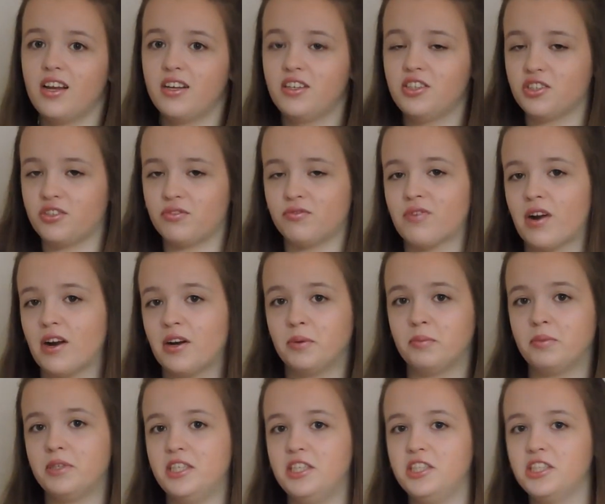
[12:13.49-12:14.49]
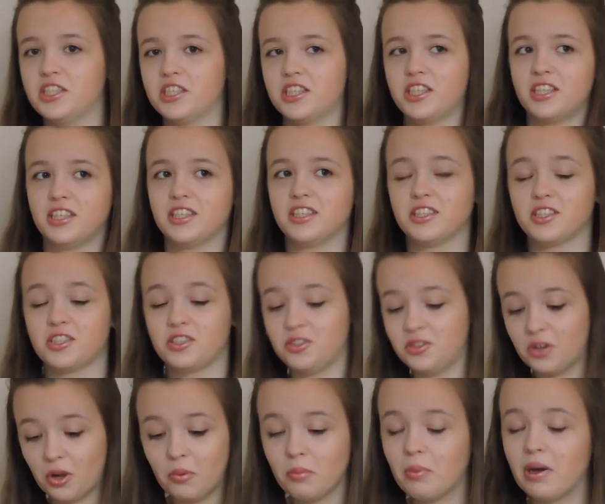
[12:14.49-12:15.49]
just a random t-shirt and they just
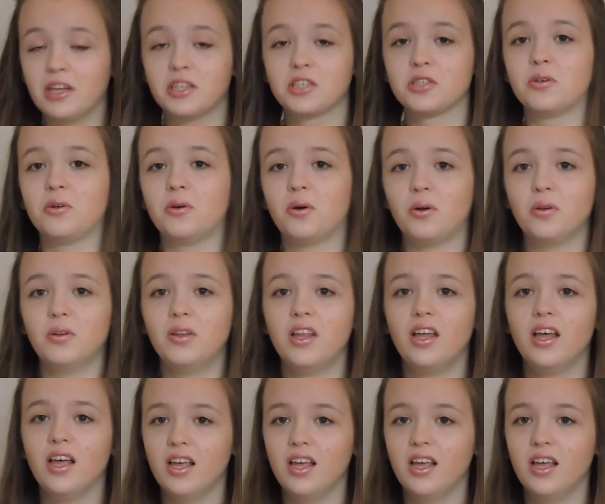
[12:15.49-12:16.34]
don't match at all.